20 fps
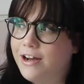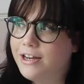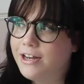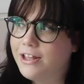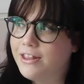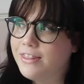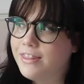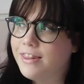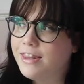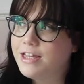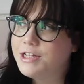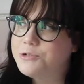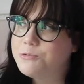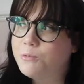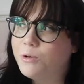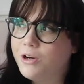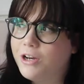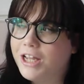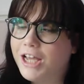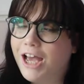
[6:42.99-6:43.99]
I don't think there's
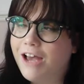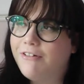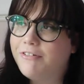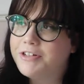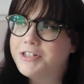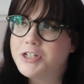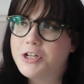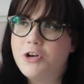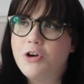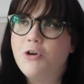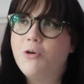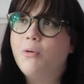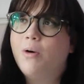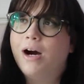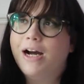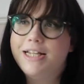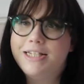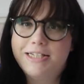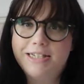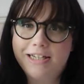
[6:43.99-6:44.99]
one character who
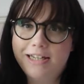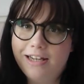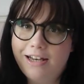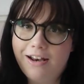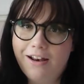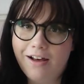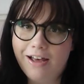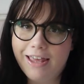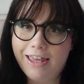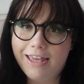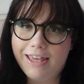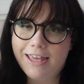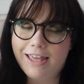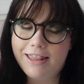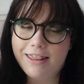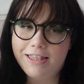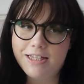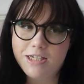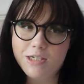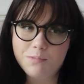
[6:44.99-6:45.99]
I didn't like
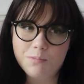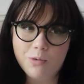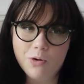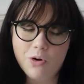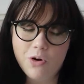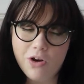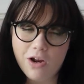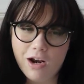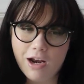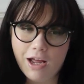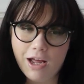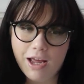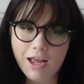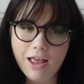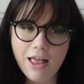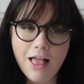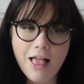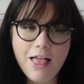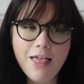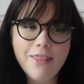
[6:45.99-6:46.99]
in this book. Like,
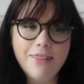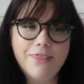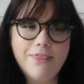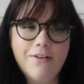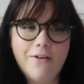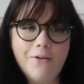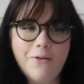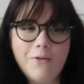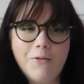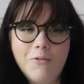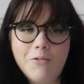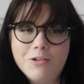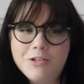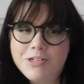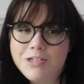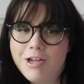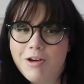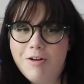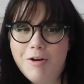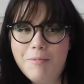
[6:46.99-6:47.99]
they're all
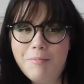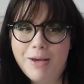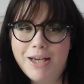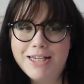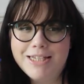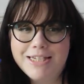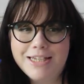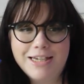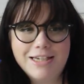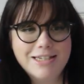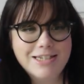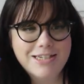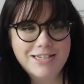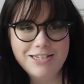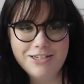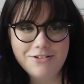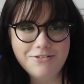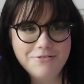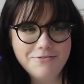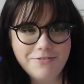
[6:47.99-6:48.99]
so amazing and
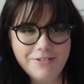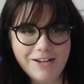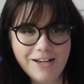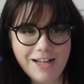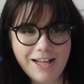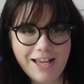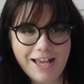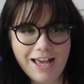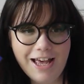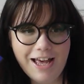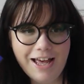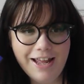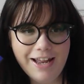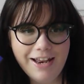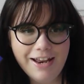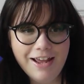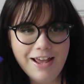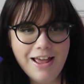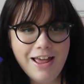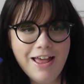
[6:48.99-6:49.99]
so funny,
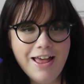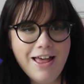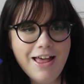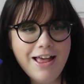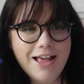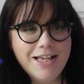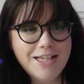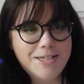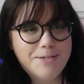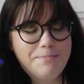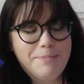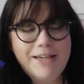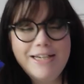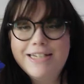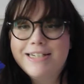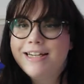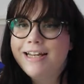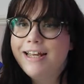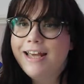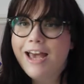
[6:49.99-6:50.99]
and
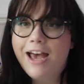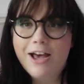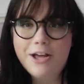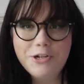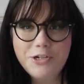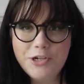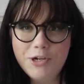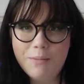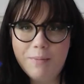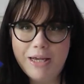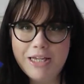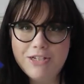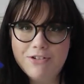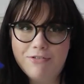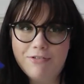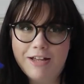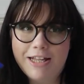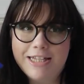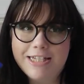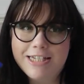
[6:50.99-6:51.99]
especially her two best
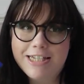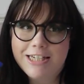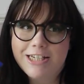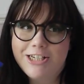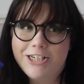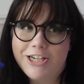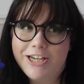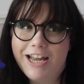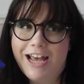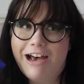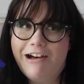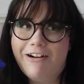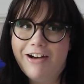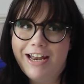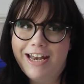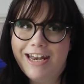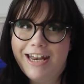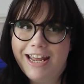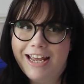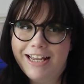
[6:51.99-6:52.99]
friends, Janelle
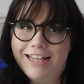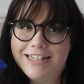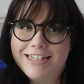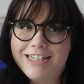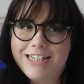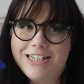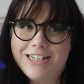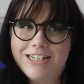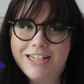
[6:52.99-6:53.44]
and Nate.